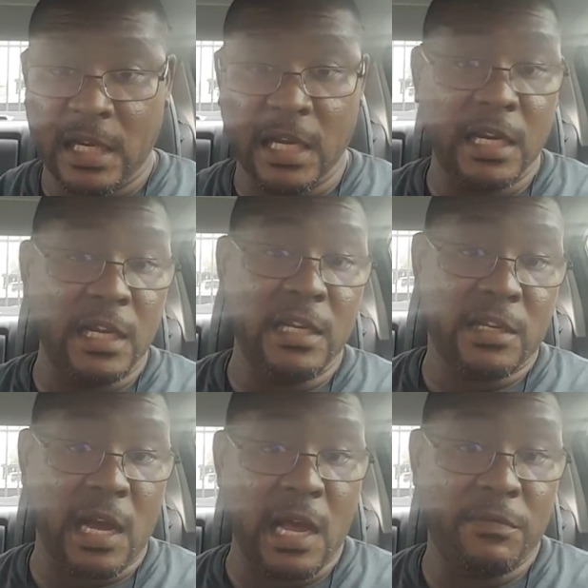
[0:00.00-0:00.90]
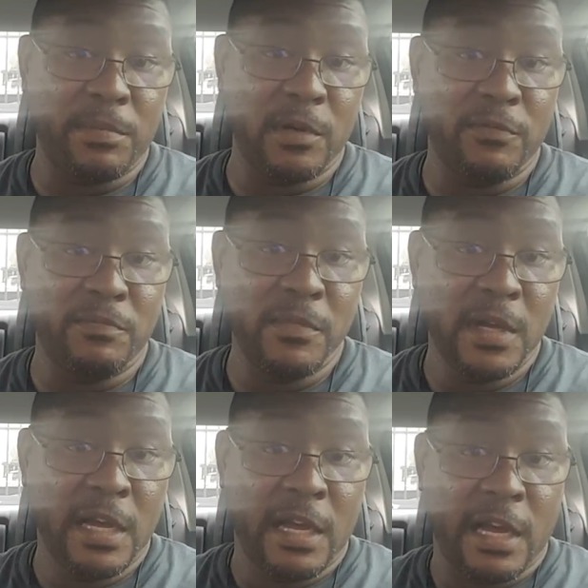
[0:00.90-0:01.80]
any type of
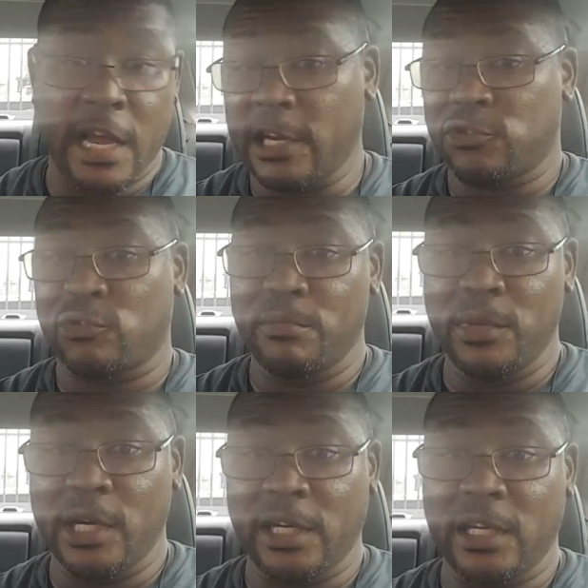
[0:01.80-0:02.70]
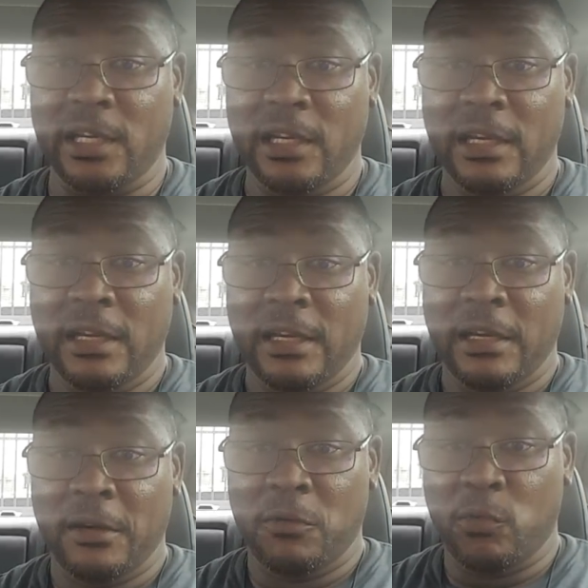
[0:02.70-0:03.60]
extra money
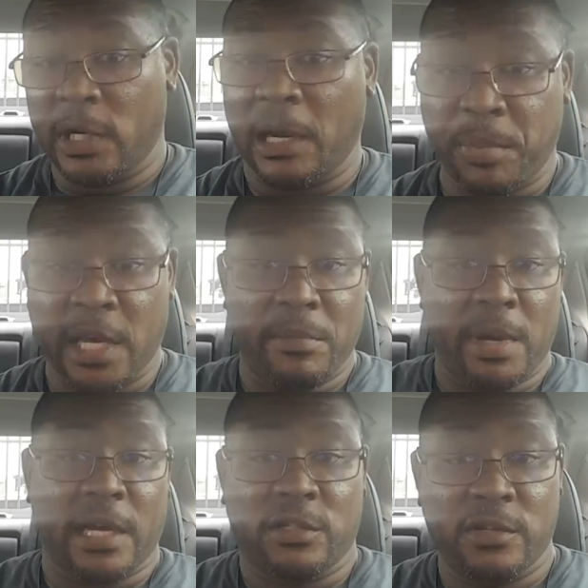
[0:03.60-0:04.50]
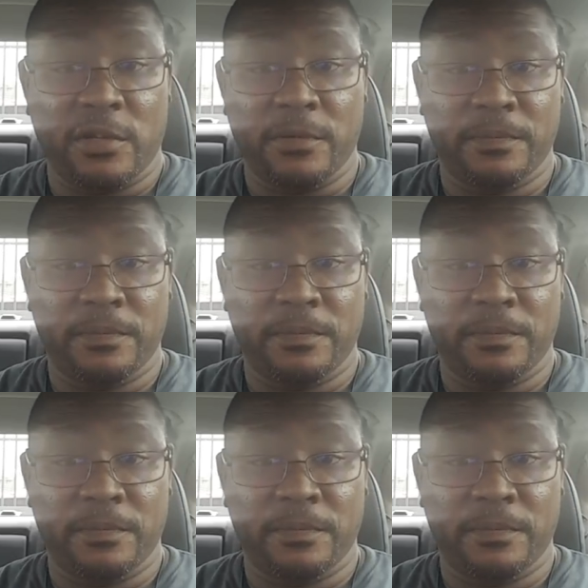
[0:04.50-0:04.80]
when I pay it back to you.